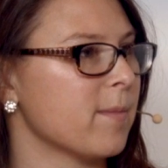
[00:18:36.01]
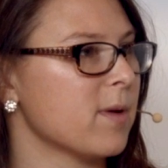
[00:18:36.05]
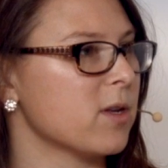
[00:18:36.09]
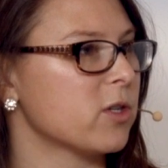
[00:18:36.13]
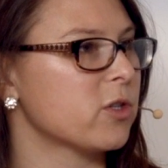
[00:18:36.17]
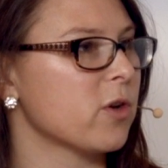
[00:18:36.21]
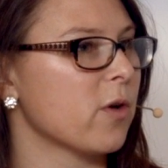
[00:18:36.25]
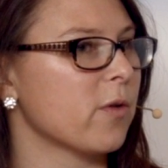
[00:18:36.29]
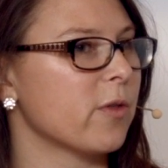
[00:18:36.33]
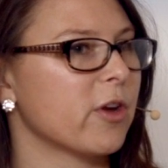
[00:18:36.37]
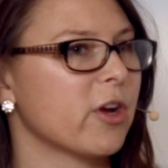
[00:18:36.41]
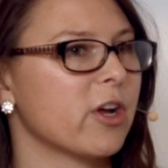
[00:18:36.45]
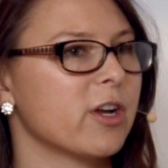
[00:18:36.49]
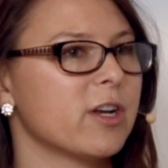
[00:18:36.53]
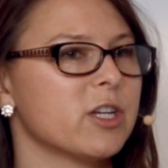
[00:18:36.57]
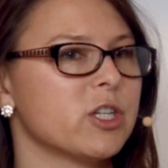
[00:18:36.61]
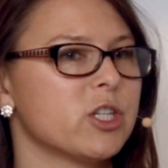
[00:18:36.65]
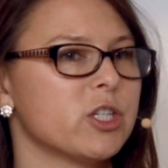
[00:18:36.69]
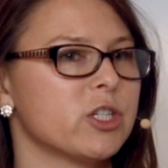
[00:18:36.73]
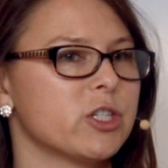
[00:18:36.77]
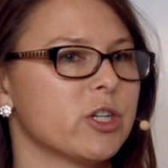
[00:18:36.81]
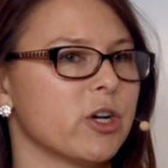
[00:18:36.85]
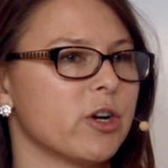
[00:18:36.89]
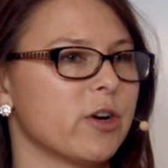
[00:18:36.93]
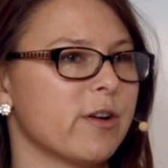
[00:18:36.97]
So they're going to
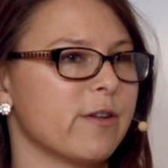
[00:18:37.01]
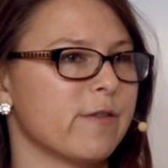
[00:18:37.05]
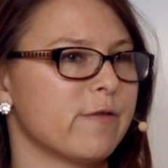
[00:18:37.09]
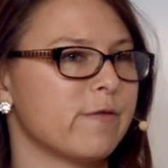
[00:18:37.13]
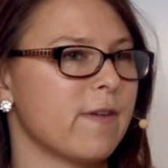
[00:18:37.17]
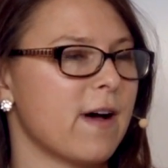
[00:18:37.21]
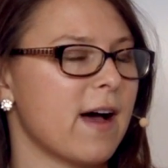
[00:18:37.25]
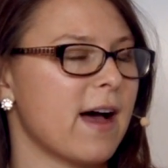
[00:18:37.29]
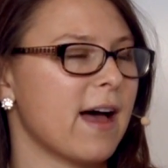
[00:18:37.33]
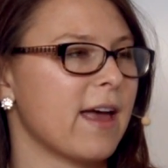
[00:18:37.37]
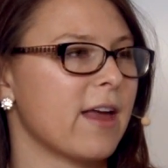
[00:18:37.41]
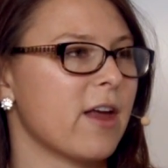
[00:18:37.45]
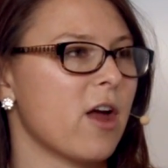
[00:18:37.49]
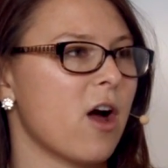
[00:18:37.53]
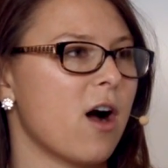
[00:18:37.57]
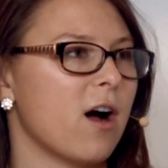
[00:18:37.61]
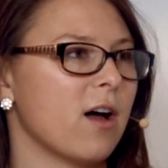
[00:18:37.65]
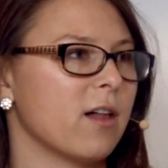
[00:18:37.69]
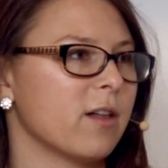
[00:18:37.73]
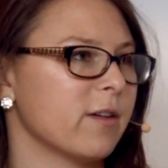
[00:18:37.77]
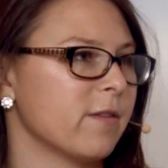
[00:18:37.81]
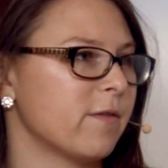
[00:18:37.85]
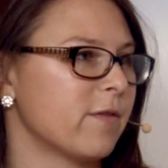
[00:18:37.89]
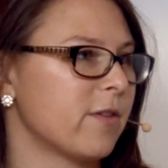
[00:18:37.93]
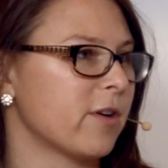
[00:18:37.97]
certify
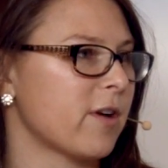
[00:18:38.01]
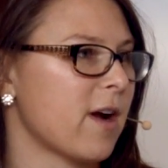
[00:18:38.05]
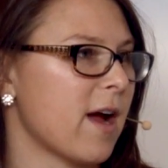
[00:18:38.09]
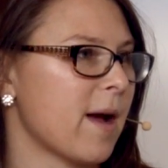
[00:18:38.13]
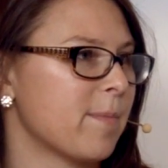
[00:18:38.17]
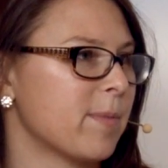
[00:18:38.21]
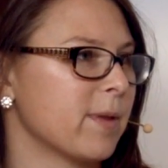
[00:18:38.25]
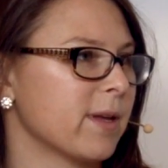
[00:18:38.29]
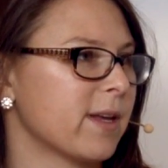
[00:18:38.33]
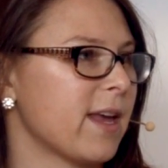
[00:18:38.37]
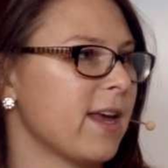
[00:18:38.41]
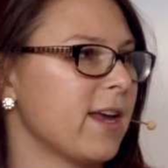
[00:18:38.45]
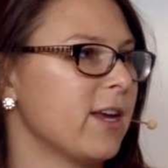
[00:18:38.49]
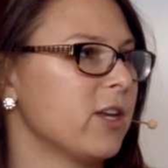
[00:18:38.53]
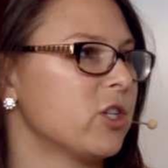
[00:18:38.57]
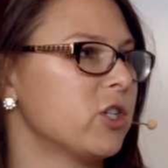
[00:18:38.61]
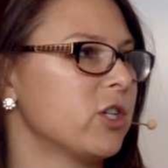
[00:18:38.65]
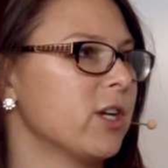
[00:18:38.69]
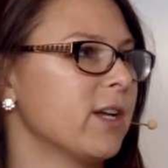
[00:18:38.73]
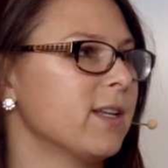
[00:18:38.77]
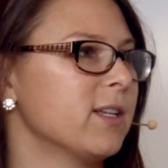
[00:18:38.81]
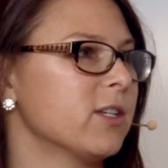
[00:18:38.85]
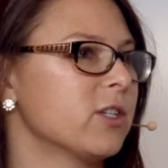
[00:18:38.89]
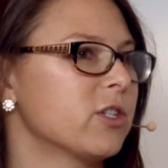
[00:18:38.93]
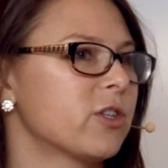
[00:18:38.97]
all of their
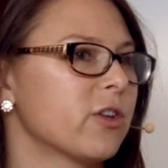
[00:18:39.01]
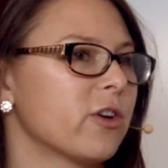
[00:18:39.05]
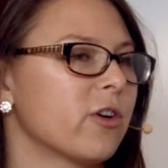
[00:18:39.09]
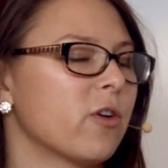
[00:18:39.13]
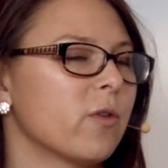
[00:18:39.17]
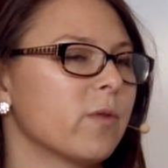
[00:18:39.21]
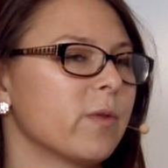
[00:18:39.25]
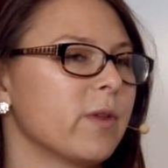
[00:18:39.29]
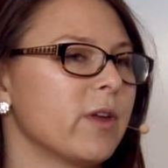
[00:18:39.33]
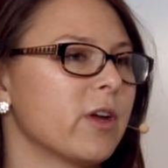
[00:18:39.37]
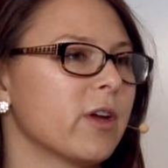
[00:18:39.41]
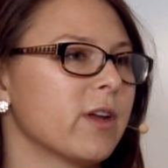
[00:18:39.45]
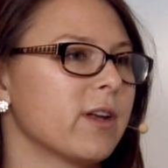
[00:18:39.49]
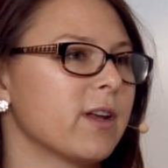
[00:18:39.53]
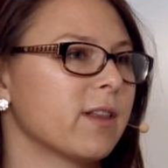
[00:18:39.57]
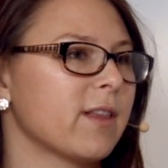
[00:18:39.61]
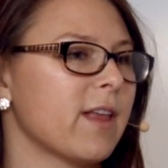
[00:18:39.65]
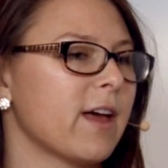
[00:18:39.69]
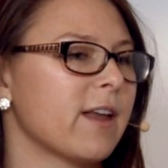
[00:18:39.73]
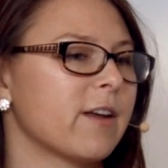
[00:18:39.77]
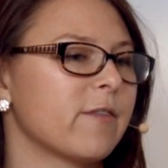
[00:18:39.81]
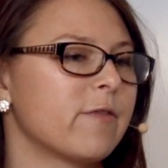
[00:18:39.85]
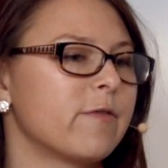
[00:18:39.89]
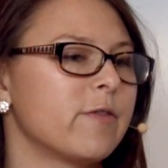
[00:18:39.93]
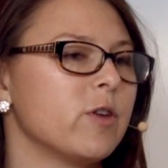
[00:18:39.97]
applications. They're only going to
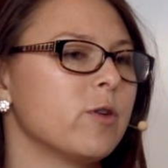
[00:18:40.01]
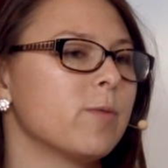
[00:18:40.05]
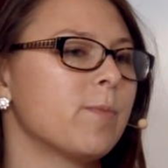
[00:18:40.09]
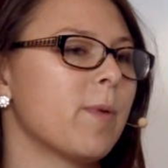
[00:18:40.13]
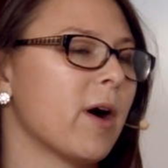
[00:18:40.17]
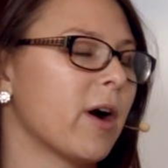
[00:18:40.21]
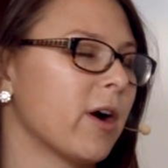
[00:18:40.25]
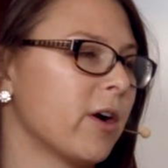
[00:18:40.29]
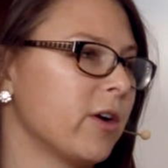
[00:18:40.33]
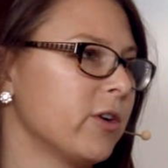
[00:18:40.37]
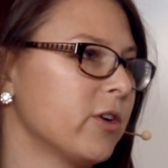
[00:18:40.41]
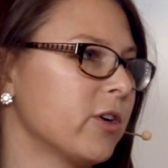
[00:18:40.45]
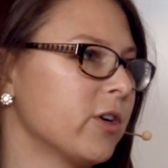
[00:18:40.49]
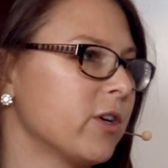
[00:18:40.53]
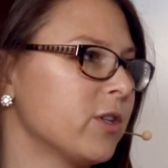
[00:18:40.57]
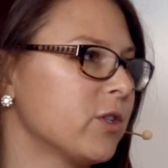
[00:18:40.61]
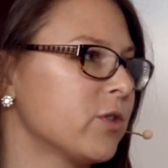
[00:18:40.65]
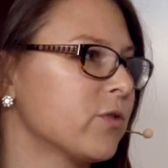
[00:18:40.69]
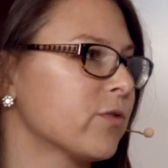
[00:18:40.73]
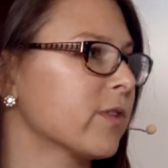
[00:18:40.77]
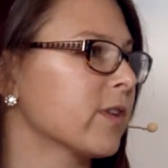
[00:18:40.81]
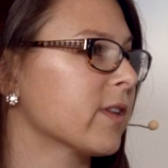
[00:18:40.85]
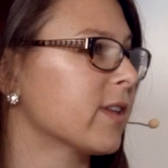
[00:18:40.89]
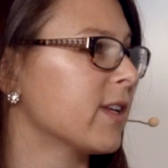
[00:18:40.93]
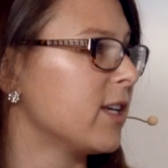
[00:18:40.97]
let a few partners
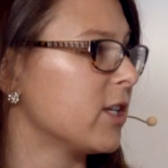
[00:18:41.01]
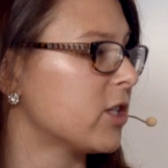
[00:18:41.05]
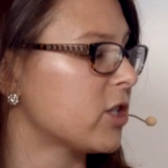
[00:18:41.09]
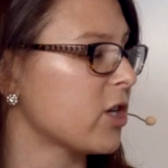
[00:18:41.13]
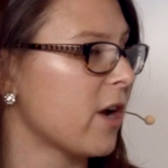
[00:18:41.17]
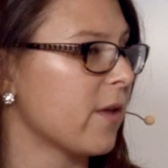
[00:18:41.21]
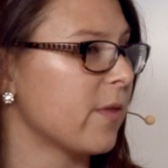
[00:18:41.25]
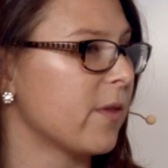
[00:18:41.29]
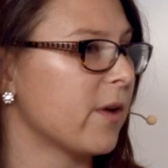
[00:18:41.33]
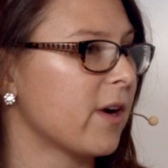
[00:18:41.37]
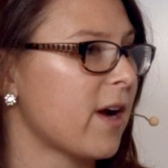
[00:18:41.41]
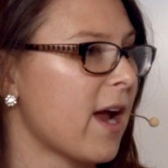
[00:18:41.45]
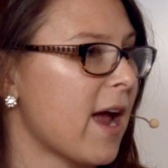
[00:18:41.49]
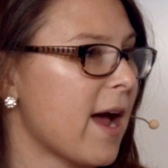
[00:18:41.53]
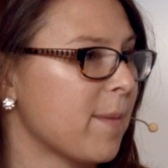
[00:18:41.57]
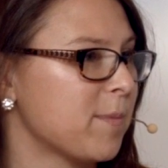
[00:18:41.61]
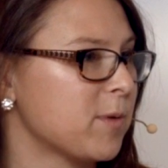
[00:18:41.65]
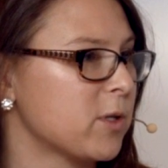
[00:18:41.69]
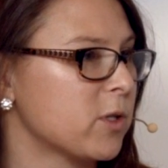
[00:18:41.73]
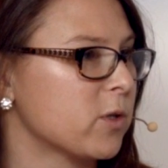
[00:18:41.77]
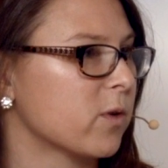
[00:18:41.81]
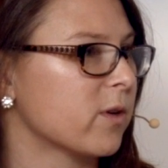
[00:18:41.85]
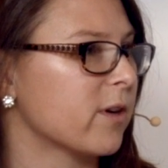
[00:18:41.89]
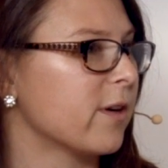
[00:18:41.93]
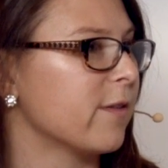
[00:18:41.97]
release on their app
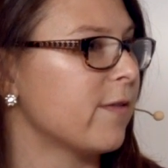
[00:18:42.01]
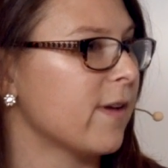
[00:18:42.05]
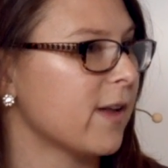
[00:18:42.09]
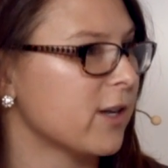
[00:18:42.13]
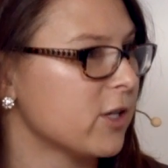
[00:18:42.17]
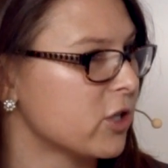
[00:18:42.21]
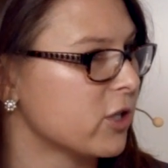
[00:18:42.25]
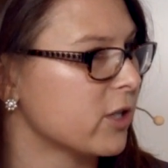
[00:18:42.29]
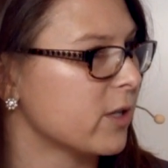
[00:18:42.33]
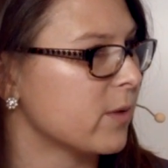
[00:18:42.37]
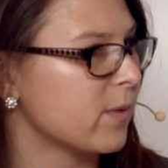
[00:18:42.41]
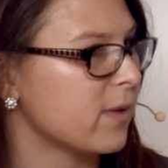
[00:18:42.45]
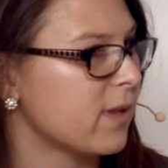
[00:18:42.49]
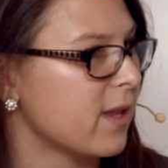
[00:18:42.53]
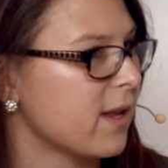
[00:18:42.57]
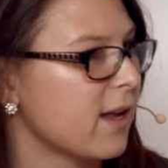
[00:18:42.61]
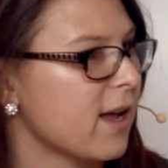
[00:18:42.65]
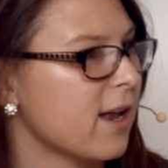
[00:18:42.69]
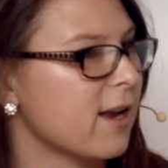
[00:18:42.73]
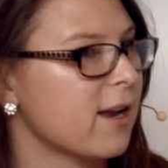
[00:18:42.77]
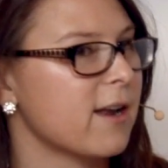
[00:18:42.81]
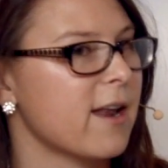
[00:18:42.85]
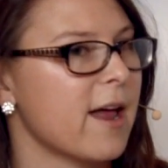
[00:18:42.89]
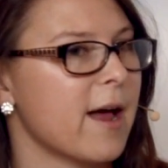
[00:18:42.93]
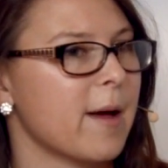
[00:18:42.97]
store eventually when they get
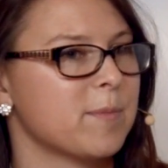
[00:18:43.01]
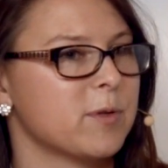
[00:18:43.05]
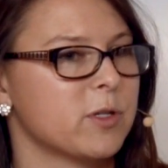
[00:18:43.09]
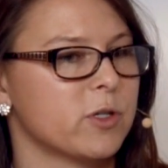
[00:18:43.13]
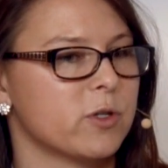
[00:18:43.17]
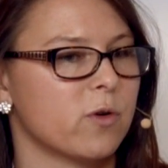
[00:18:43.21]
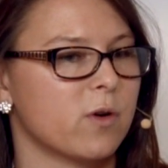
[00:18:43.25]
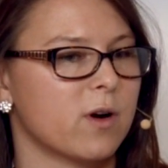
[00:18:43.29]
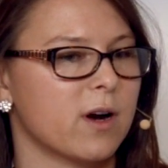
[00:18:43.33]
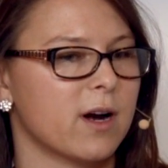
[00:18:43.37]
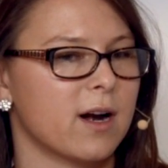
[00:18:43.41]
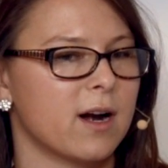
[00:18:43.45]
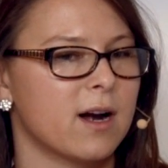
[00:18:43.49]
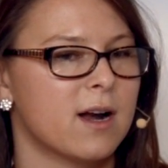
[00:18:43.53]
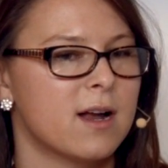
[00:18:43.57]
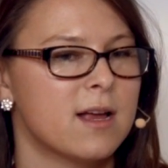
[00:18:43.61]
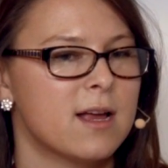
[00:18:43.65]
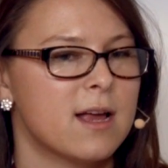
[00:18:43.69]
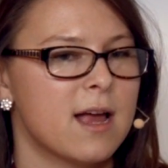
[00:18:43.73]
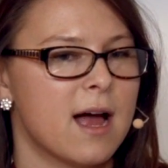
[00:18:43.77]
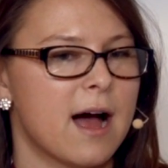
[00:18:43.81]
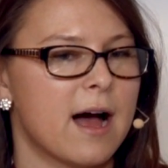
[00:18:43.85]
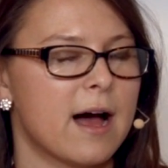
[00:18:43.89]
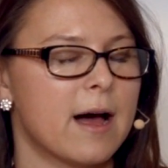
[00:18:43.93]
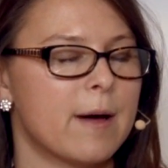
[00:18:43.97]
an app store,
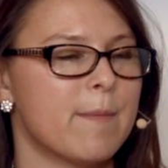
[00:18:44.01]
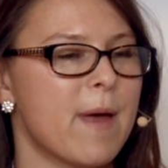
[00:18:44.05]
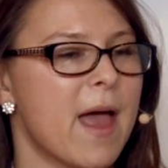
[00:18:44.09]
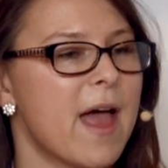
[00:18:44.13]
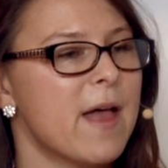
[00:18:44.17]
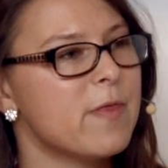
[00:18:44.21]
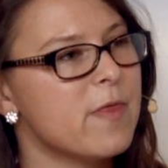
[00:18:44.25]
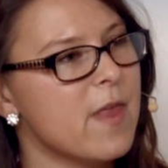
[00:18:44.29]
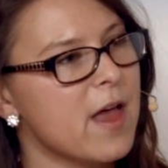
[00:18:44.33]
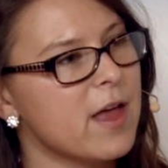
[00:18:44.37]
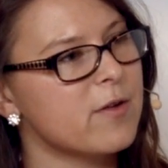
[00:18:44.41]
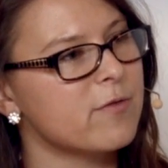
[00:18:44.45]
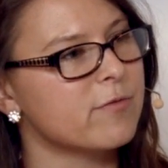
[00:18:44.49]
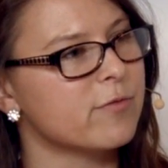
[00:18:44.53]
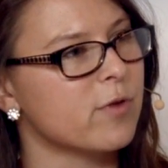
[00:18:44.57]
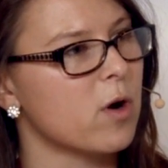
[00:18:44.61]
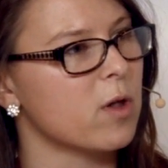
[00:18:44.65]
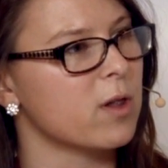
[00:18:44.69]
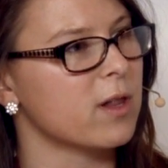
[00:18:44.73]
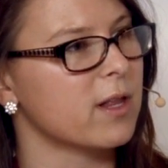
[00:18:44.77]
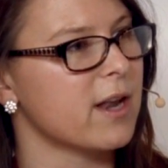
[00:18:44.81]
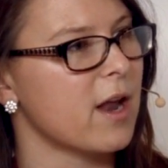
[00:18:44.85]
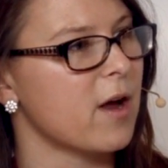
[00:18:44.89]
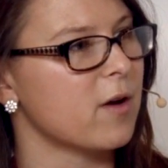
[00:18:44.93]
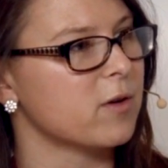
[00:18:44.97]
um, and then roll
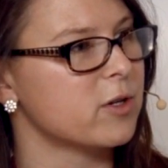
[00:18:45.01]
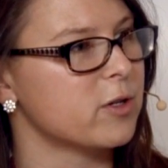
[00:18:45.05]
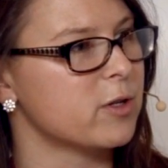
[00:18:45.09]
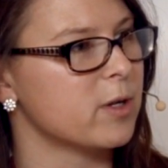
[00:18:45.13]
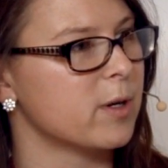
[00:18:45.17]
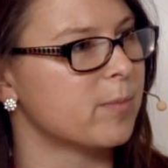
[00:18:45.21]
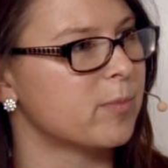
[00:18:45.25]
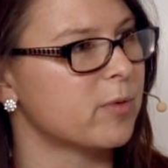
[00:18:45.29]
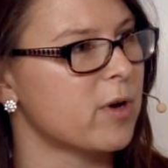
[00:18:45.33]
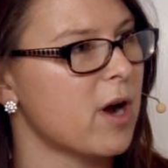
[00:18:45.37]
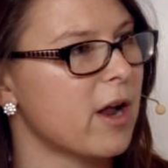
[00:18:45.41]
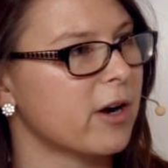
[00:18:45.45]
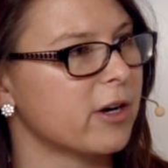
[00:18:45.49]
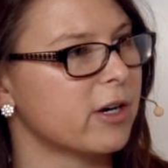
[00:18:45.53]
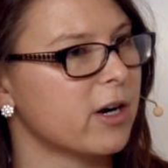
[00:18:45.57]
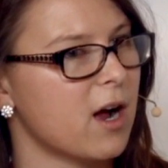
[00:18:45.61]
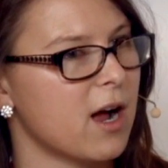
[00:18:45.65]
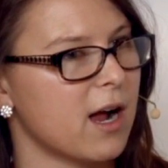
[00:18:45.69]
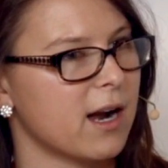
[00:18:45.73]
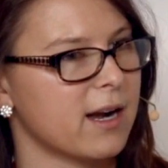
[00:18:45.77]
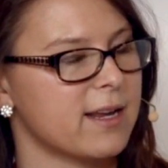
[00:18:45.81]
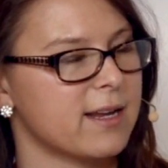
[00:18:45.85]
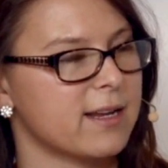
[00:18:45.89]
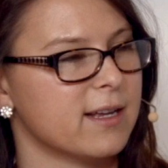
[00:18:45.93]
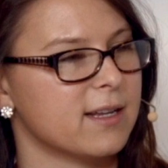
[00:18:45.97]
it out to the broader
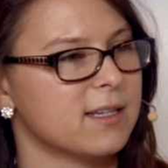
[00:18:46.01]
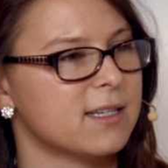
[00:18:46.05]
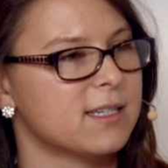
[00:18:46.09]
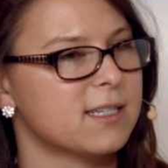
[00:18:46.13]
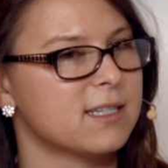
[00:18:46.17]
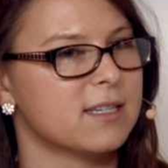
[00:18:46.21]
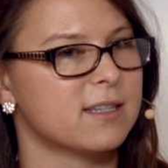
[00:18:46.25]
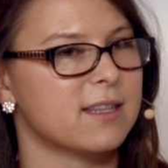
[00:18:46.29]
audience.